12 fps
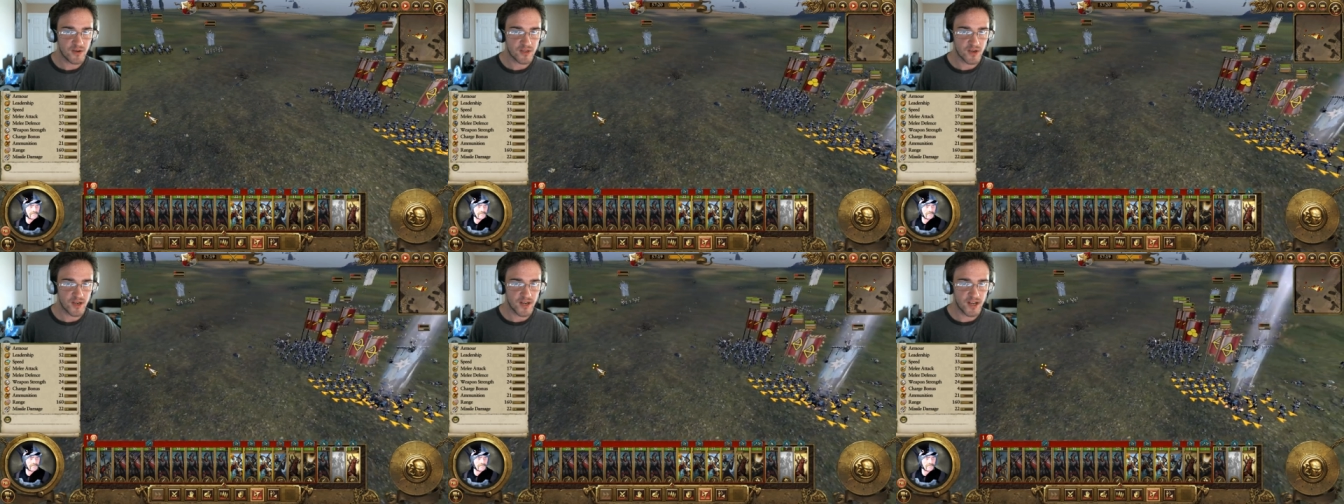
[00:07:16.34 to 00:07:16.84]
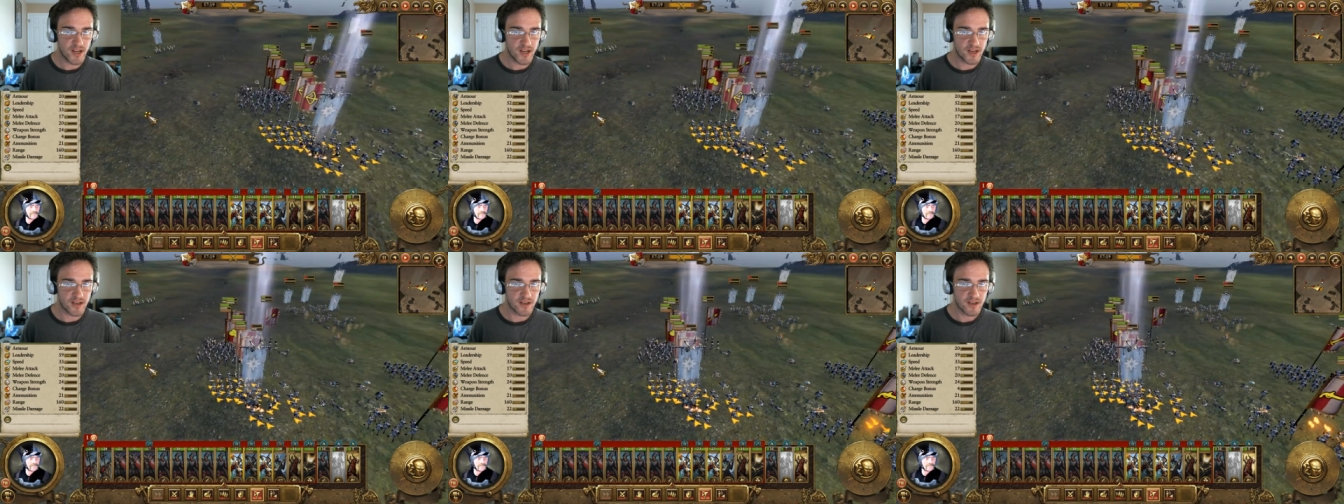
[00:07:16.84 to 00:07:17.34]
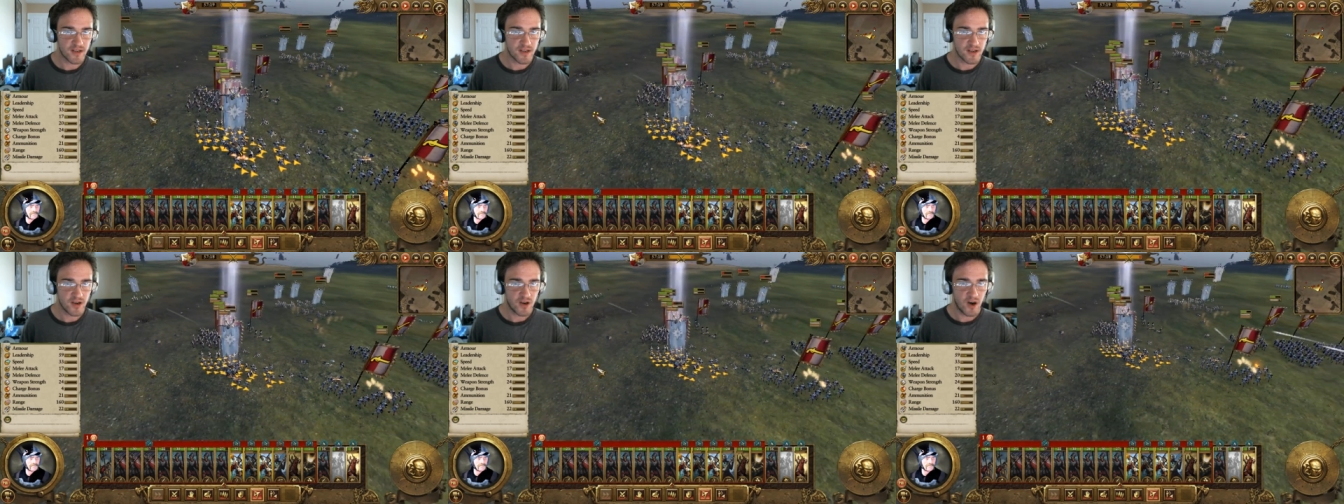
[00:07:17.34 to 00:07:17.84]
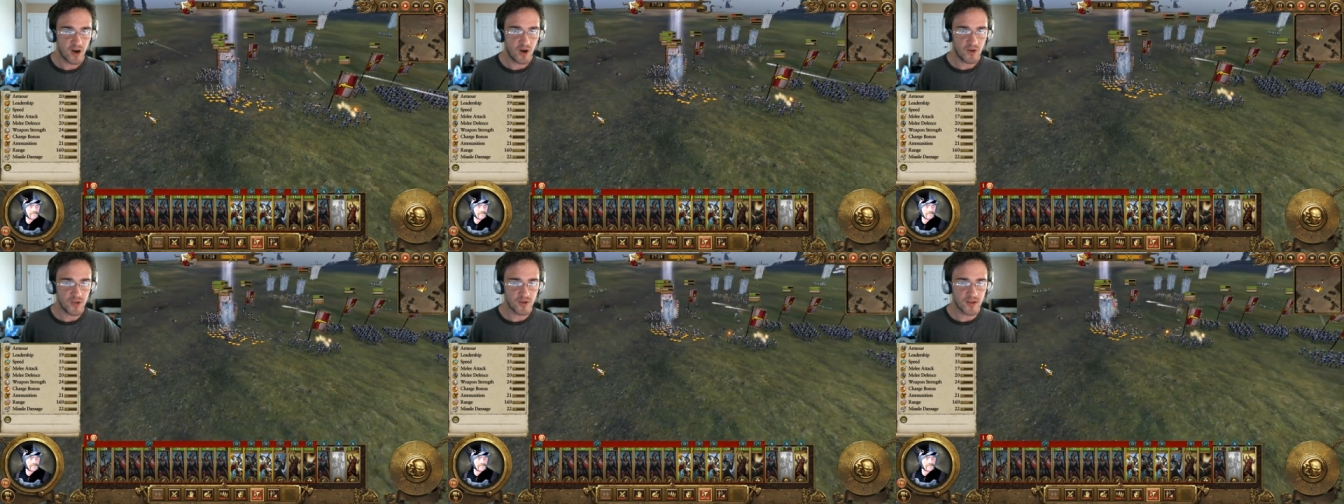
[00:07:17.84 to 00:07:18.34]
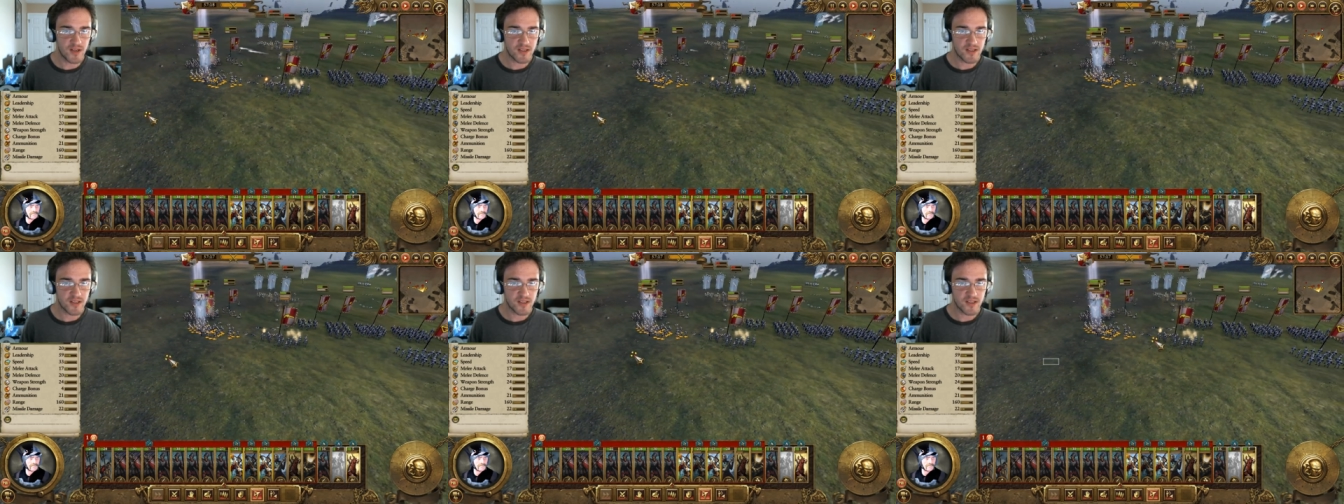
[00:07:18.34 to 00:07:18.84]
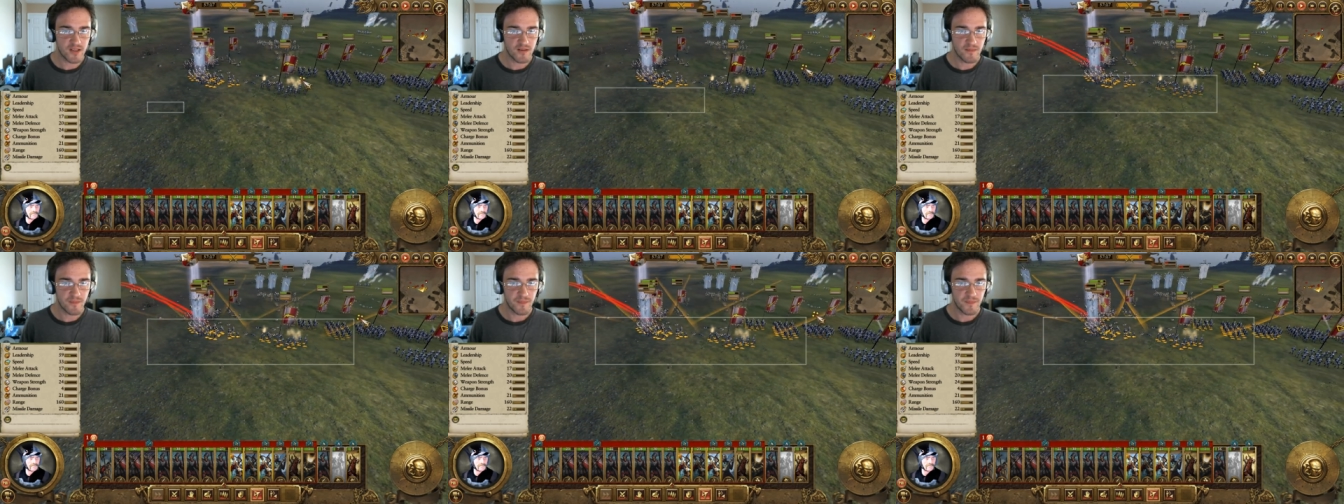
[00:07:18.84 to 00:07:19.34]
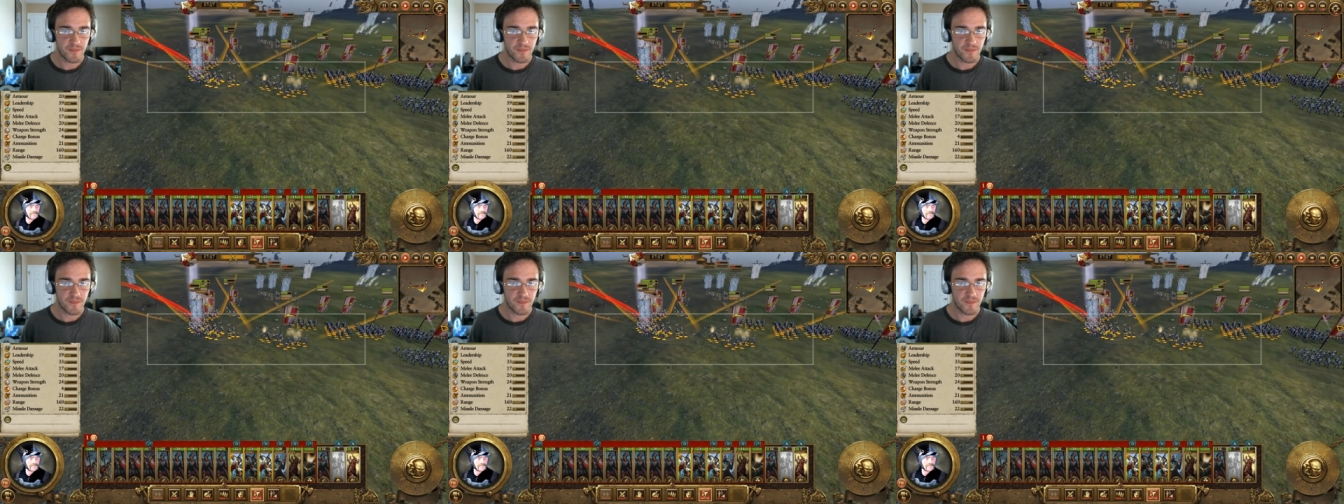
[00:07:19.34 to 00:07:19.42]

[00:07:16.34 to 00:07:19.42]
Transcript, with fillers: They're retreating. All units.